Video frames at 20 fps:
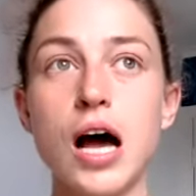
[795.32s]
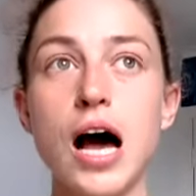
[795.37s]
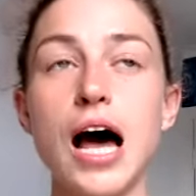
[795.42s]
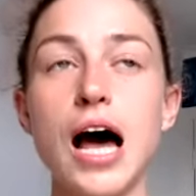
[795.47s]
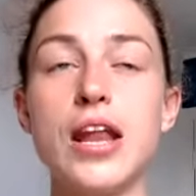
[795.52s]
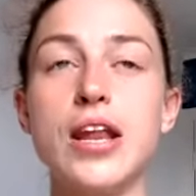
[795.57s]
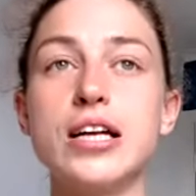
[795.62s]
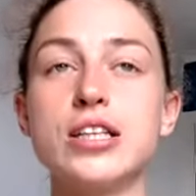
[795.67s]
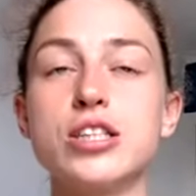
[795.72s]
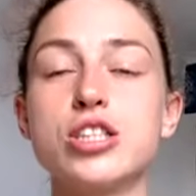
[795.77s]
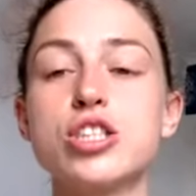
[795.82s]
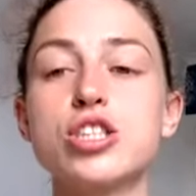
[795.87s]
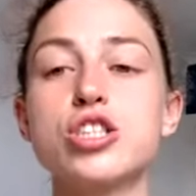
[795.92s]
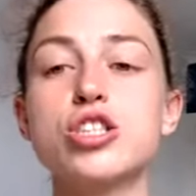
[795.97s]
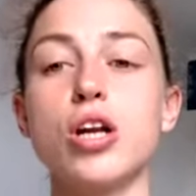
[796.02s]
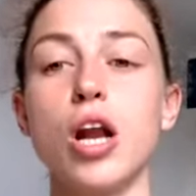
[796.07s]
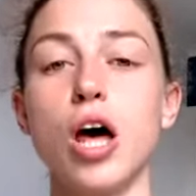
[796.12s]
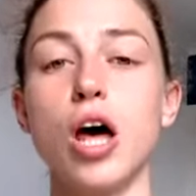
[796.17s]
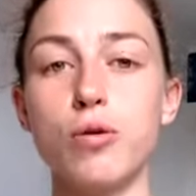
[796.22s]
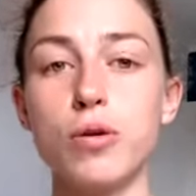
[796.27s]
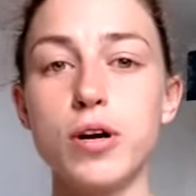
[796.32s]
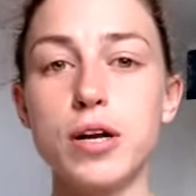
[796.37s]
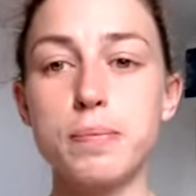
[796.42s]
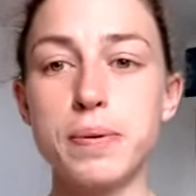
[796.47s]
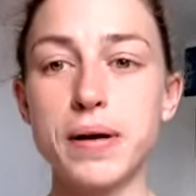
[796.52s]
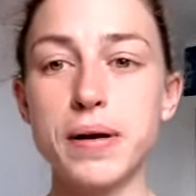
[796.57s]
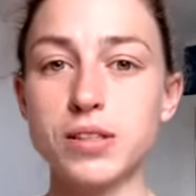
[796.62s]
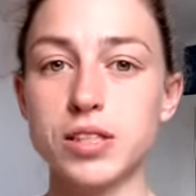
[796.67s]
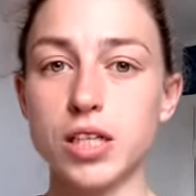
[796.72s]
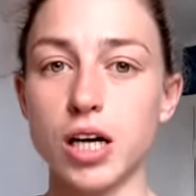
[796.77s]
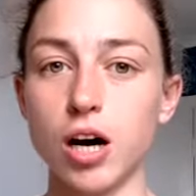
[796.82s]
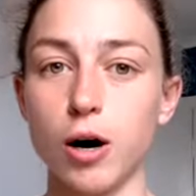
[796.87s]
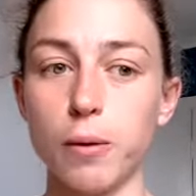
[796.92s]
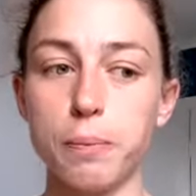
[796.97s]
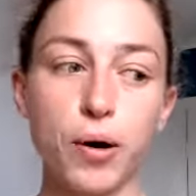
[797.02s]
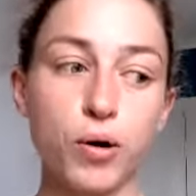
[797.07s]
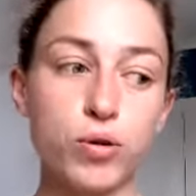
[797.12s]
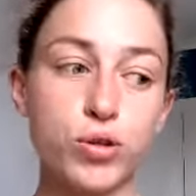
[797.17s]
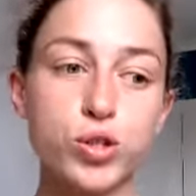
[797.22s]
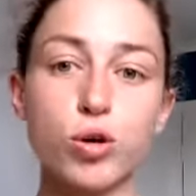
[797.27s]
And then slowly build it
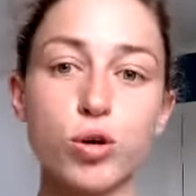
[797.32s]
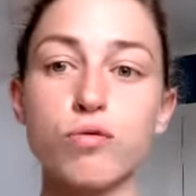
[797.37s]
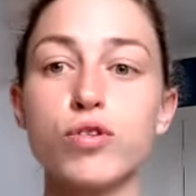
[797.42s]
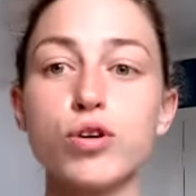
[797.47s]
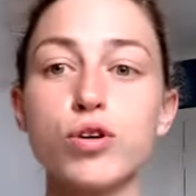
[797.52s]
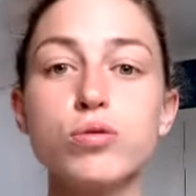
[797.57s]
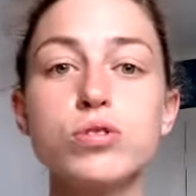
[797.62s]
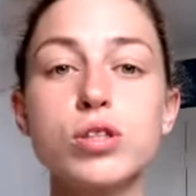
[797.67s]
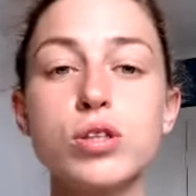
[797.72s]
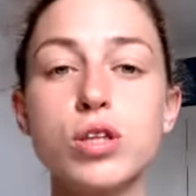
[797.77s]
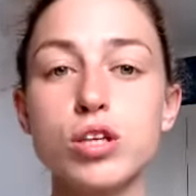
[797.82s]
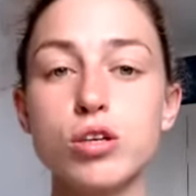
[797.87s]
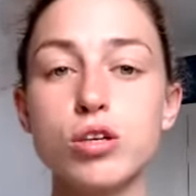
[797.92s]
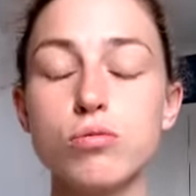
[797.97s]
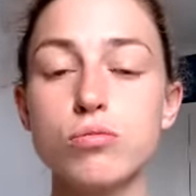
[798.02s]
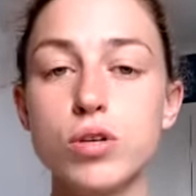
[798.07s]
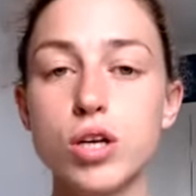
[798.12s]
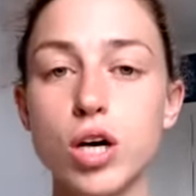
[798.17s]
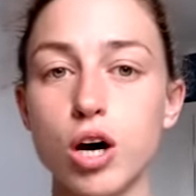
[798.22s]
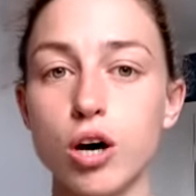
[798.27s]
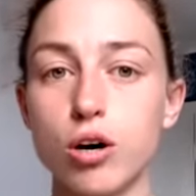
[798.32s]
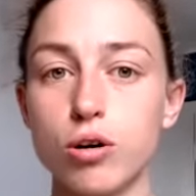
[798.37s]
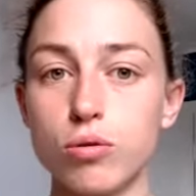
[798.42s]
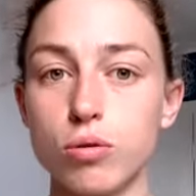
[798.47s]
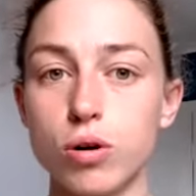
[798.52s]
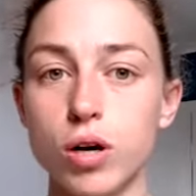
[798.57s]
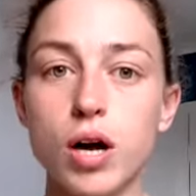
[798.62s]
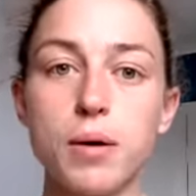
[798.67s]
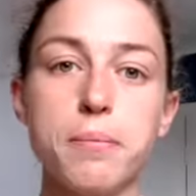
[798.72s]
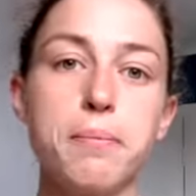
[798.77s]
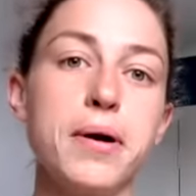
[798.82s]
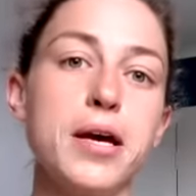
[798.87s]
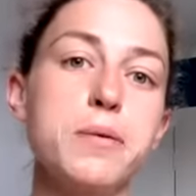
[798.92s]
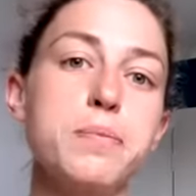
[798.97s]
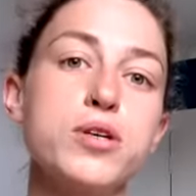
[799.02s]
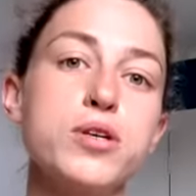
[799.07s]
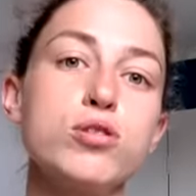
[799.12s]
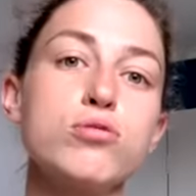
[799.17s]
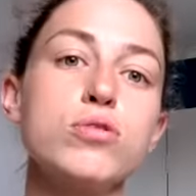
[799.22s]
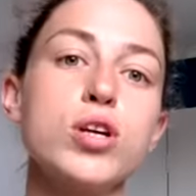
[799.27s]
up onto a route that you know.
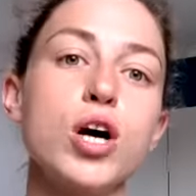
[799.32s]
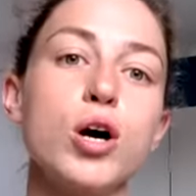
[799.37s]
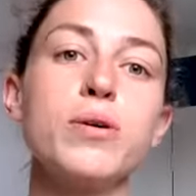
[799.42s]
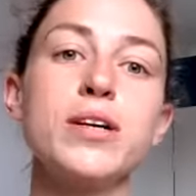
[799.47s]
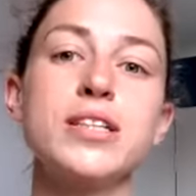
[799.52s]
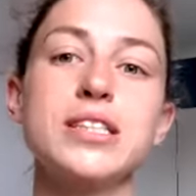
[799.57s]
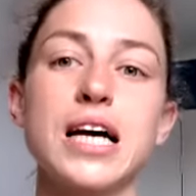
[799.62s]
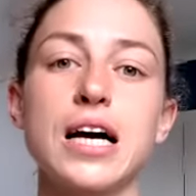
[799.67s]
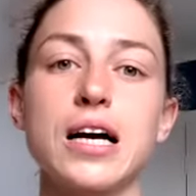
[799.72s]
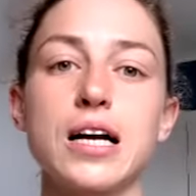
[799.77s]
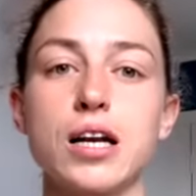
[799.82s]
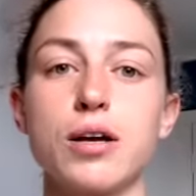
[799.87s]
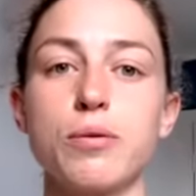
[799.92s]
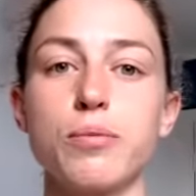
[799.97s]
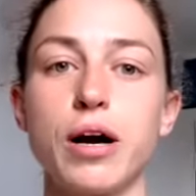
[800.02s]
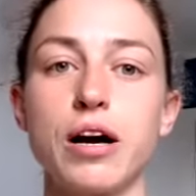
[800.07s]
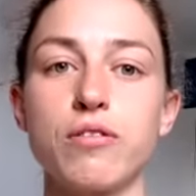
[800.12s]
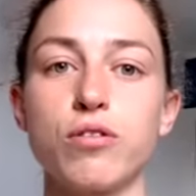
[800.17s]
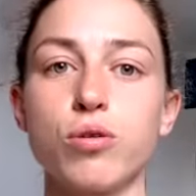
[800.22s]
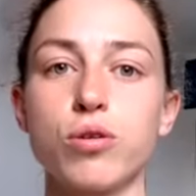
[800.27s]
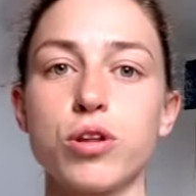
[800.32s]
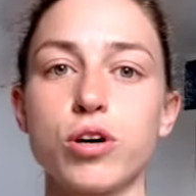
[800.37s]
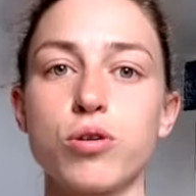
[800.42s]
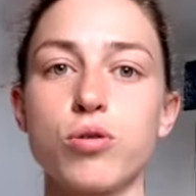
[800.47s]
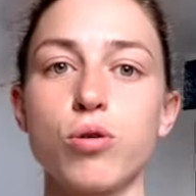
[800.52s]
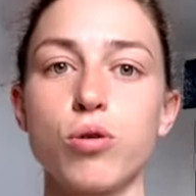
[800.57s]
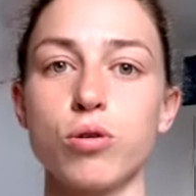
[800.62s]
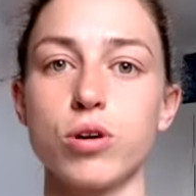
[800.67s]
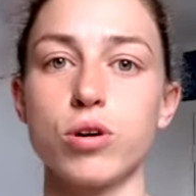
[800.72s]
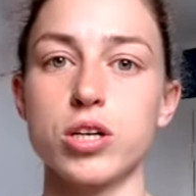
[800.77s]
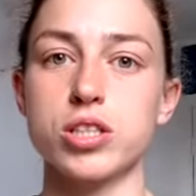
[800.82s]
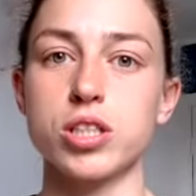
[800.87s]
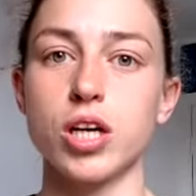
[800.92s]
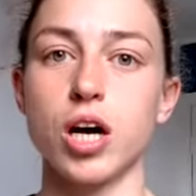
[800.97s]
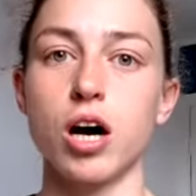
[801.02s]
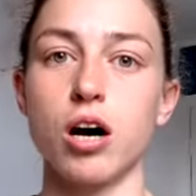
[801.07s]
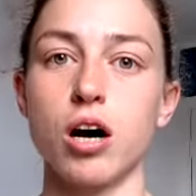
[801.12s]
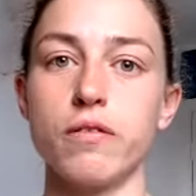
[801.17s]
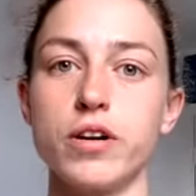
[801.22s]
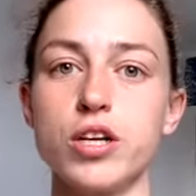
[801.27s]
Maybe you know exactly where all the corners
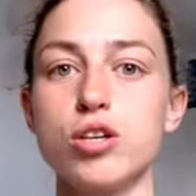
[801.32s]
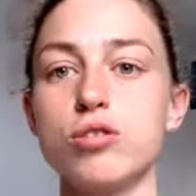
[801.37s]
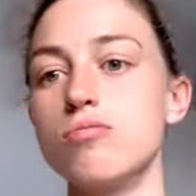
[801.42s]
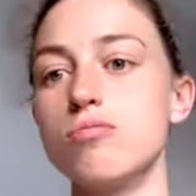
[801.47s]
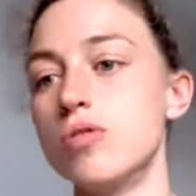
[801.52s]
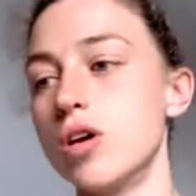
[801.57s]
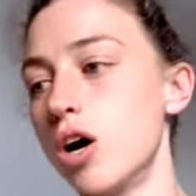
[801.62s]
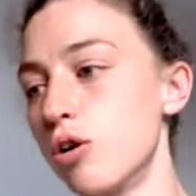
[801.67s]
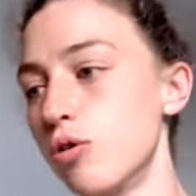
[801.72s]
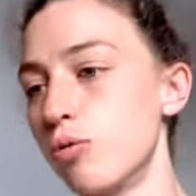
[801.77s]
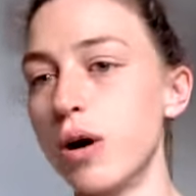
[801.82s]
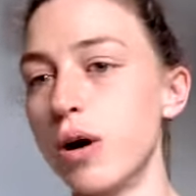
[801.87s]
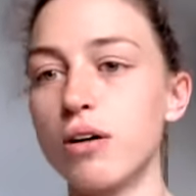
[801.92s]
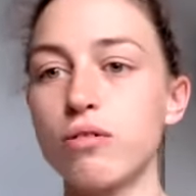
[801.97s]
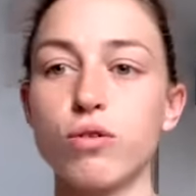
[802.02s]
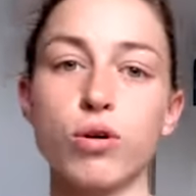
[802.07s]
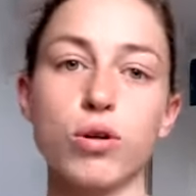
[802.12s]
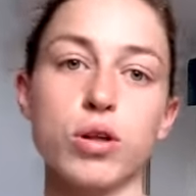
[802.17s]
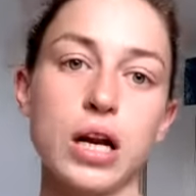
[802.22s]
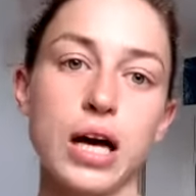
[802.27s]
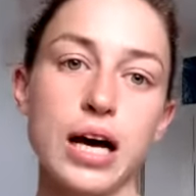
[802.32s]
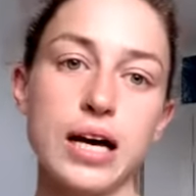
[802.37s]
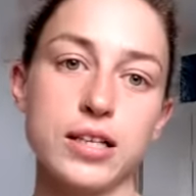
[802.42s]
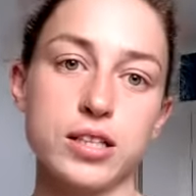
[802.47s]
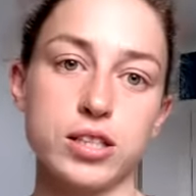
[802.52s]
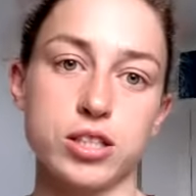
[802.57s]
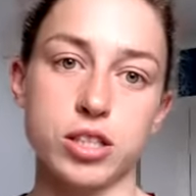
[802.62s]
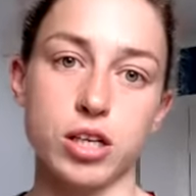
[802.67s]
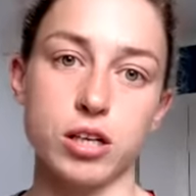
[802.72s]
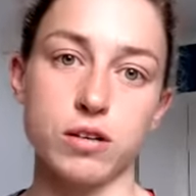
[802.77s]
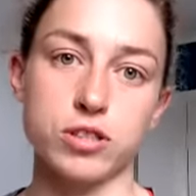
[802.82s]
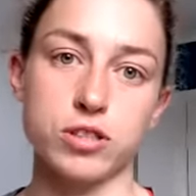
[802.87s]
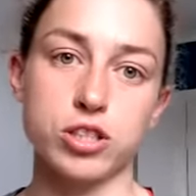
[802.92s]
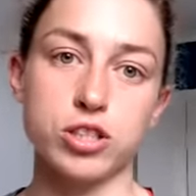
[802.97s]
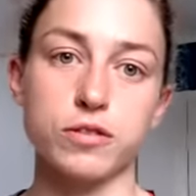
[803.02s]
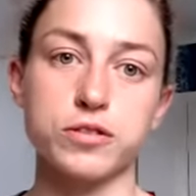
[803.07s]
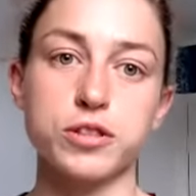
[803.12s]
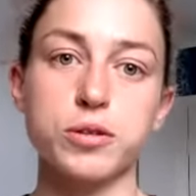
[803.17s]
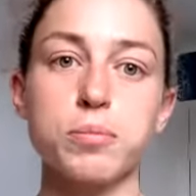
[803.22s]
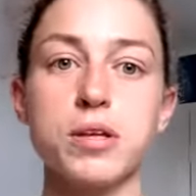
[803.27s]
are and you know where all the lights are and
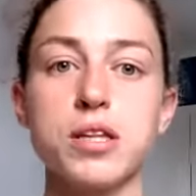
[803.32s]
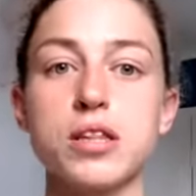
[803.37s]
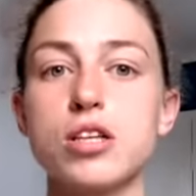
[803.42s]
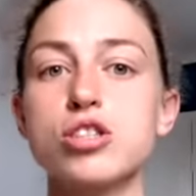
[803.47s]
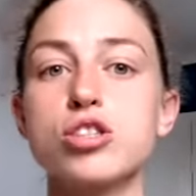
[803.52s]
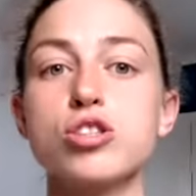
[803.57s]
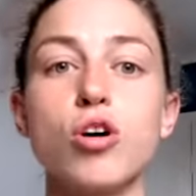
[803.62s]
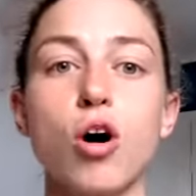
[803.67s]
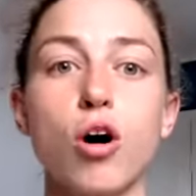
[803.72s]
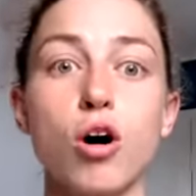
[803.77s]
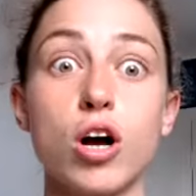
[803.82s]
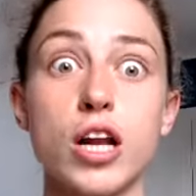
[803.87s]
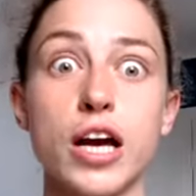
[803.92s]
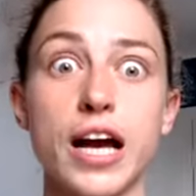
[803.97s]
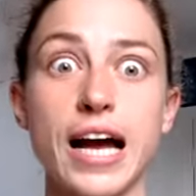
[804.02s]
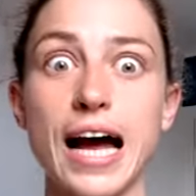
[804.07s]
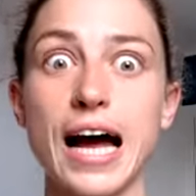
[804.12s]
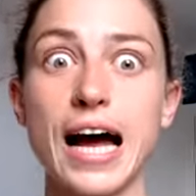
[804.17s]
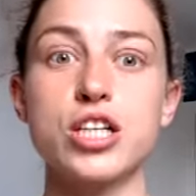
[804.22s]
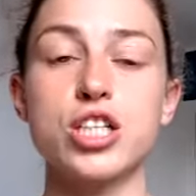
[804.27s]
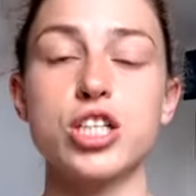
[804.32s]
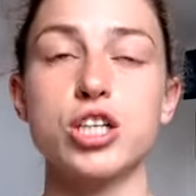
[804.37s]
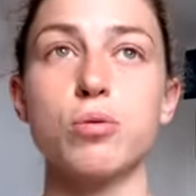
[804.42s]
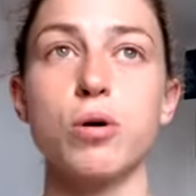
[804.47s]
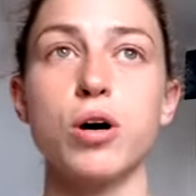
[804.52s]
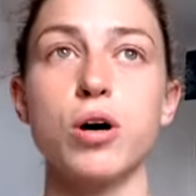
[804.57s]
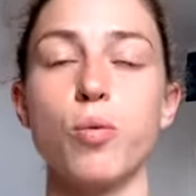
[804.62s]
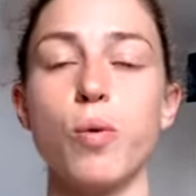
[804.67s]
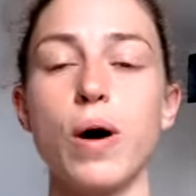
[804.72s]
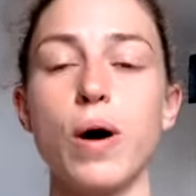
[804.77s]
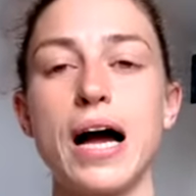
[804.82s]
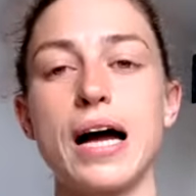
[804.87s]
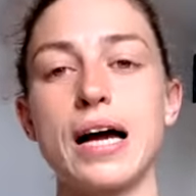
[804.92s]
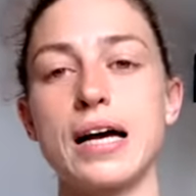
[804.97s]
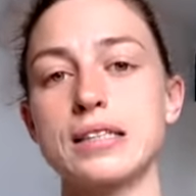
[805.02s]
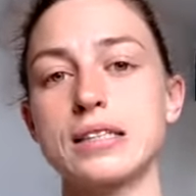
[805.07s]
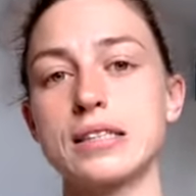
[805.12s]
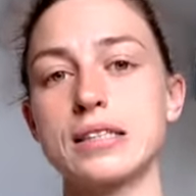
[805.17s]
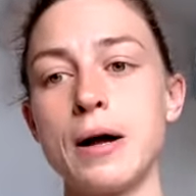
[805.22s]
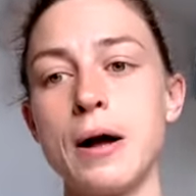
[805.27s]
stuff, something that's not going to catch you
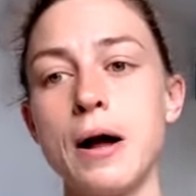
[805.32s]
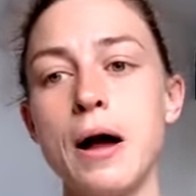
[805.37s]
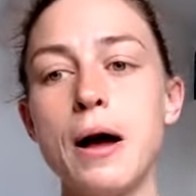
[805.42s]
unawares.